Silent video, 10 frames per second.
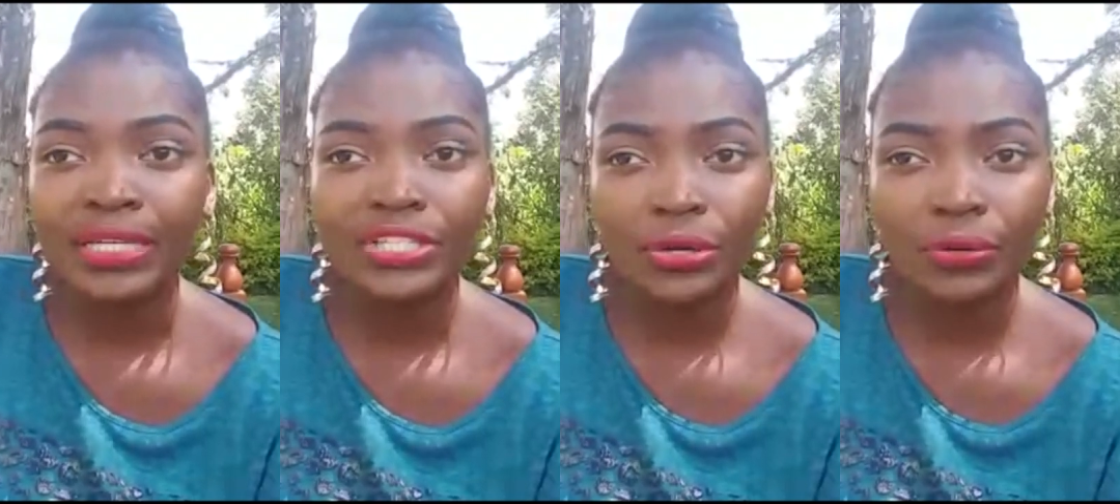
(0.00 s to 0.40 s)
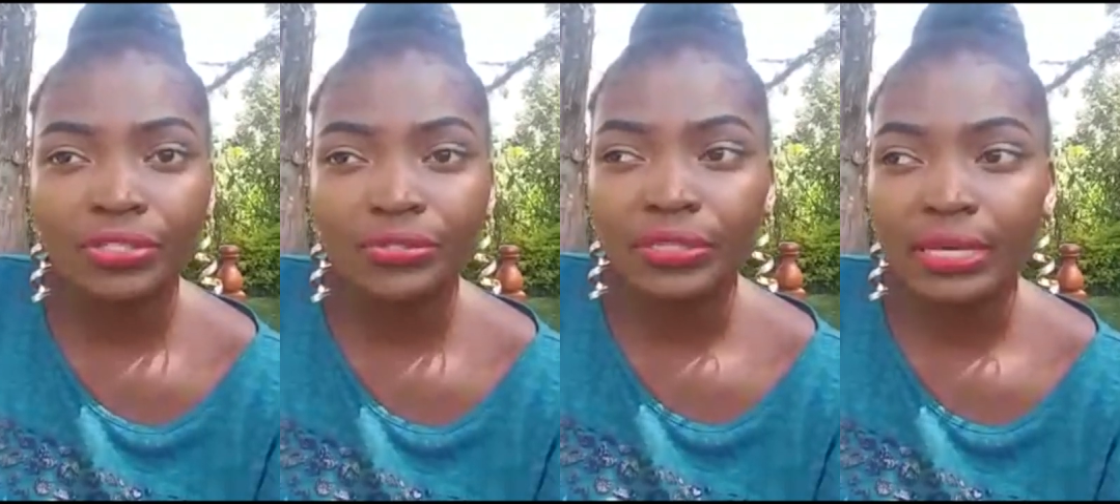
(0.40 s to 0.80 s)
talk
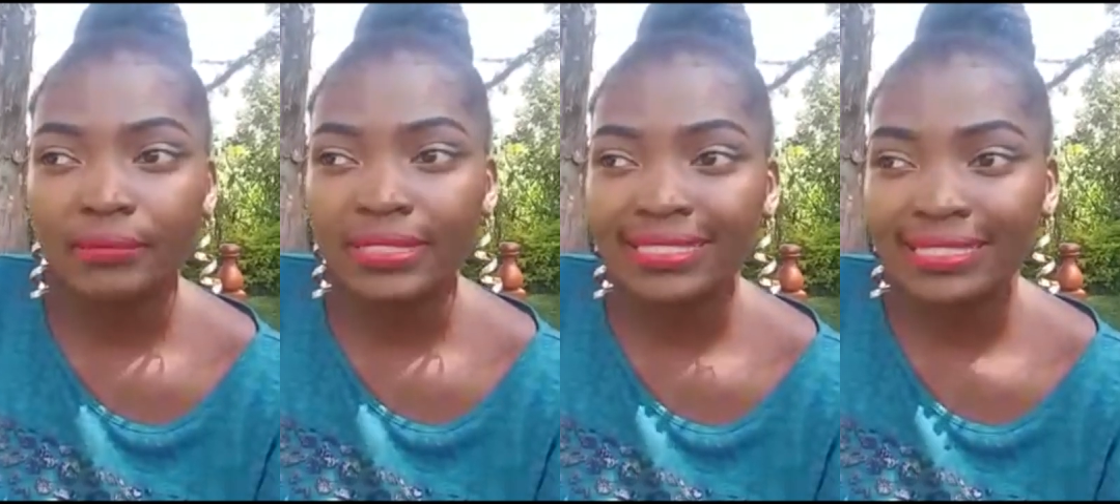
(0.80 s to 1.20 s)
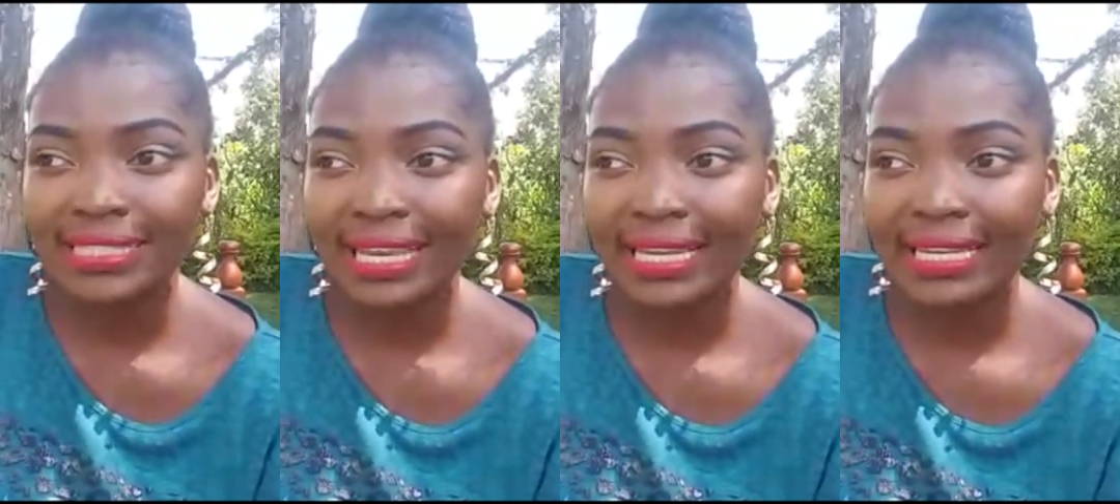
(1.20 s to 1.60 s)
to them
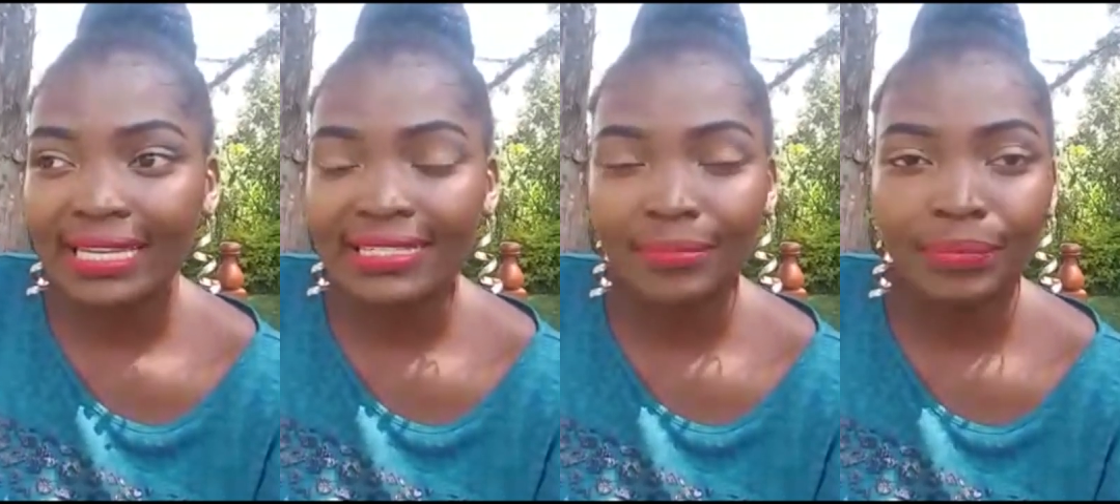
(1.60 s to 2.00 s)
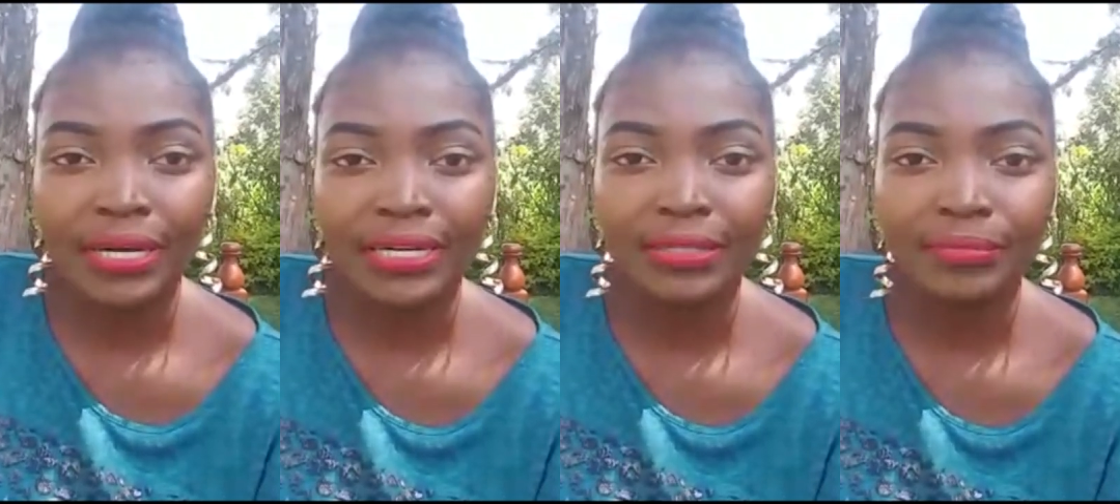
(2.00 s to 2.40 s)
sincerely as a
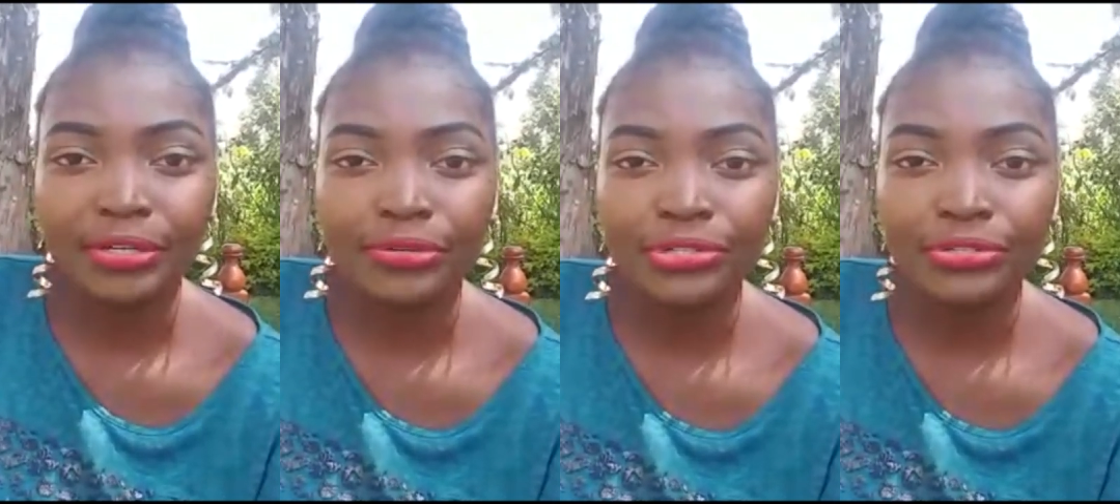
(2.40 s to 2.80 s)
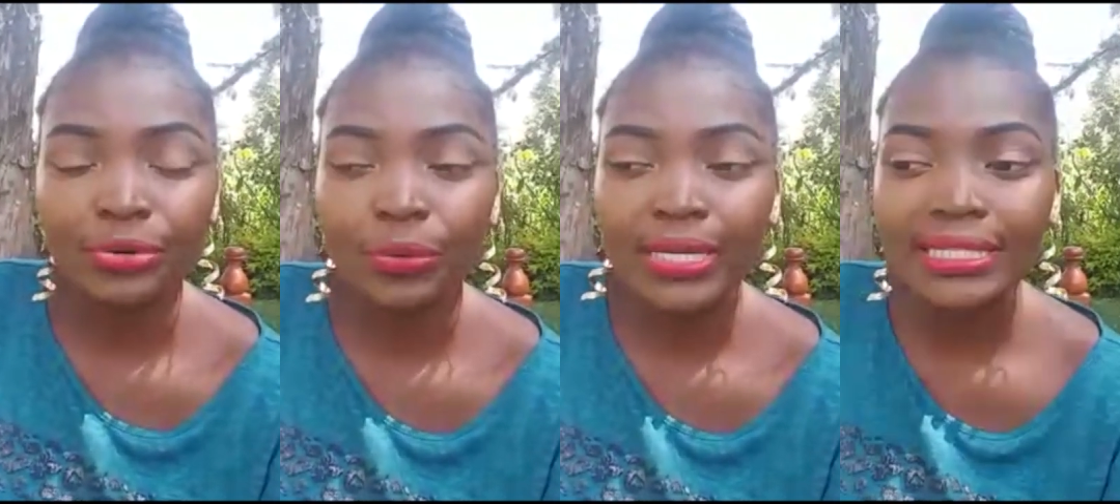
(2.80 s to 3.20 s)
parent, because you
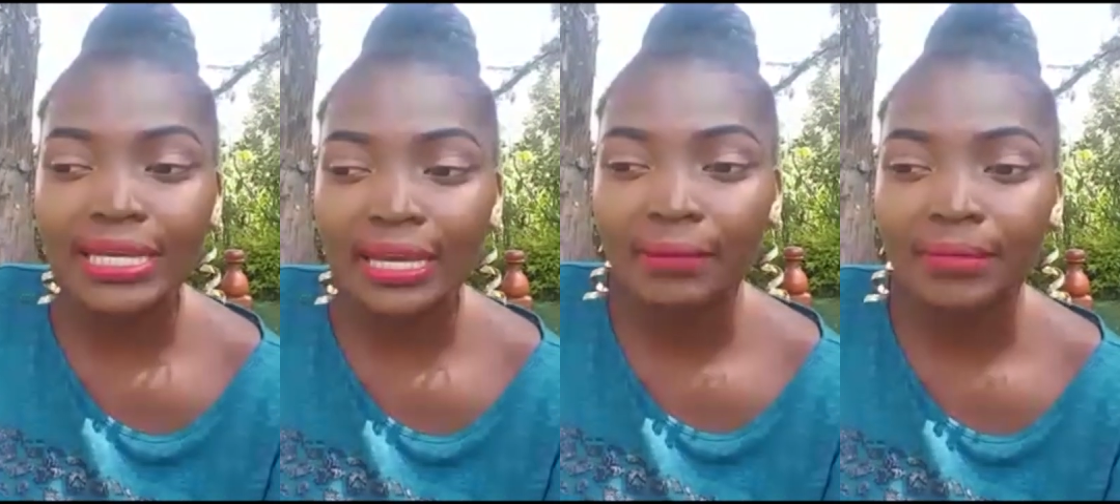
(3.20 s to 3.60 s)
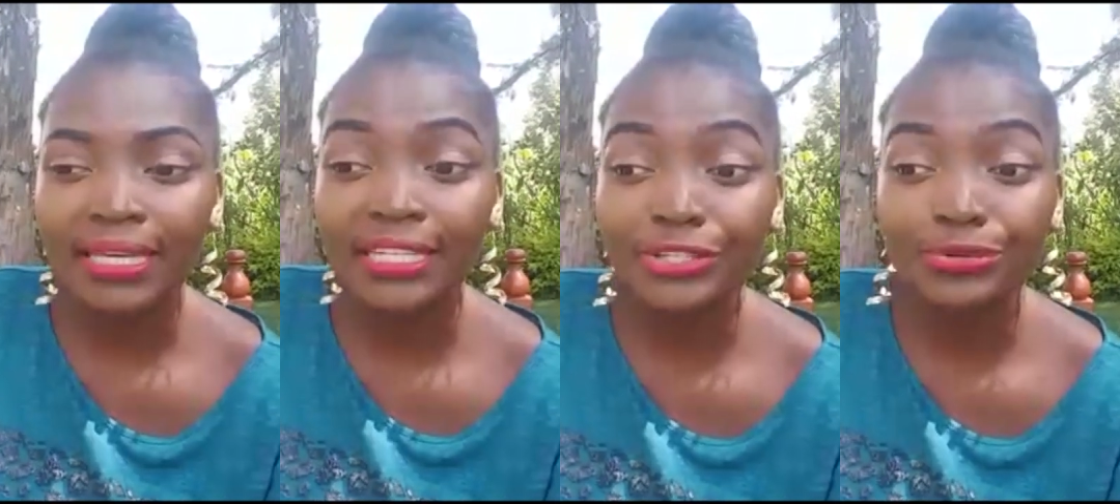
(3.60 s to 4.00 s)
know, one time the
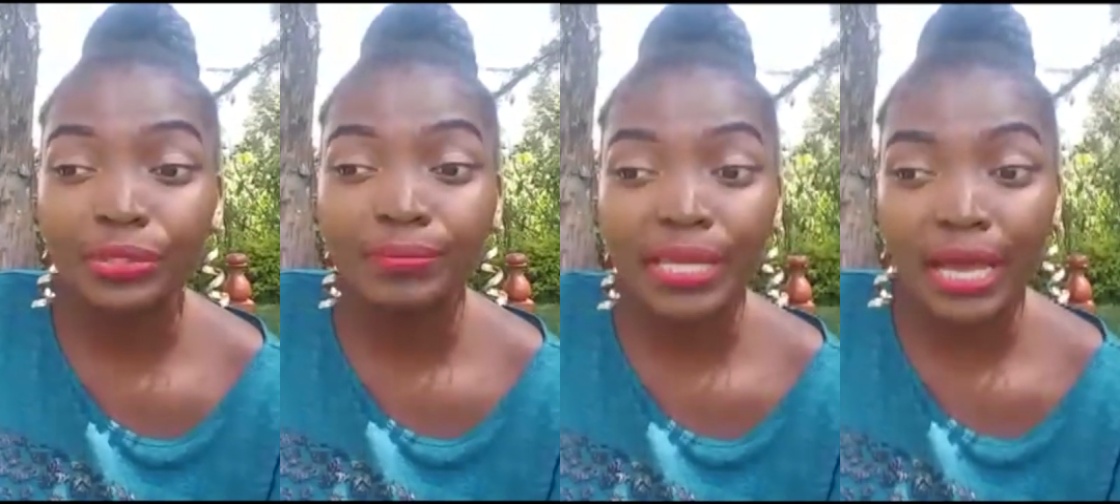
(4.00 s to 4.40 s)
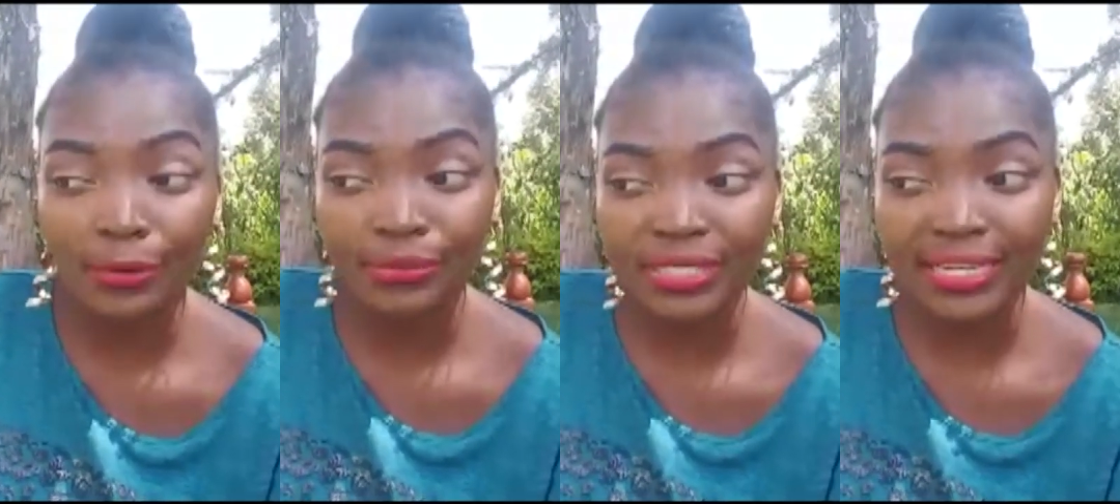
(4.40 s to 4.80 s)
kids will be
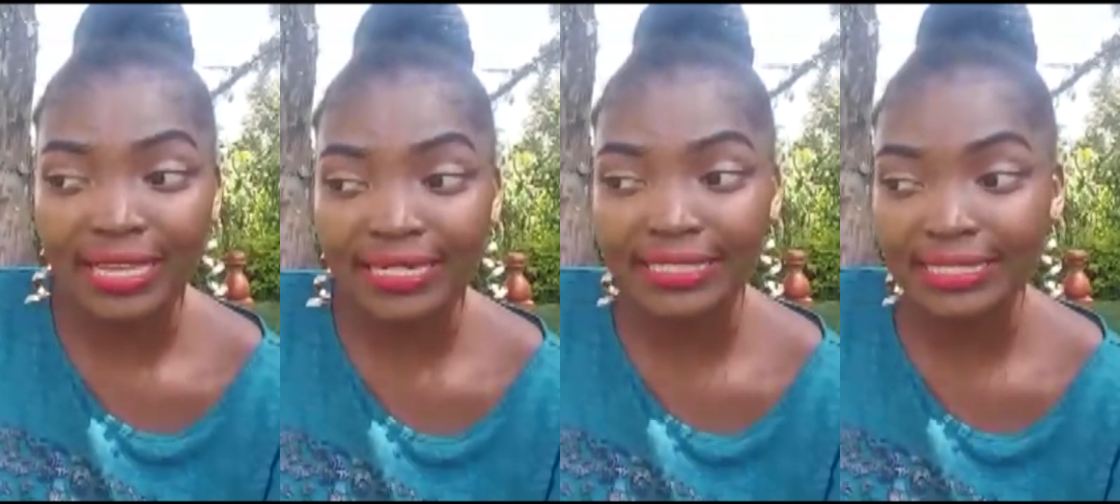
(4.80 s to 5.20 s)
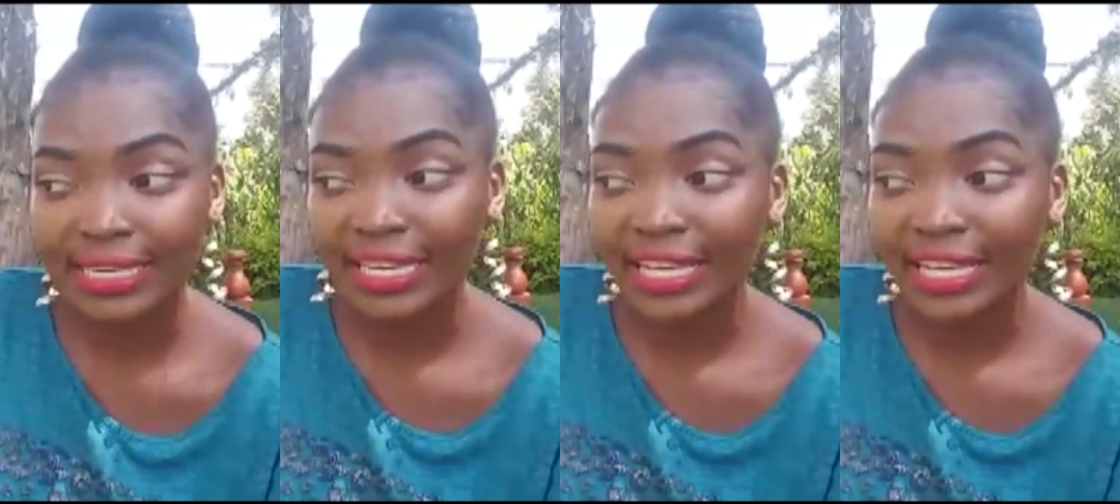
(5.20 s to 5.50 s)
out, and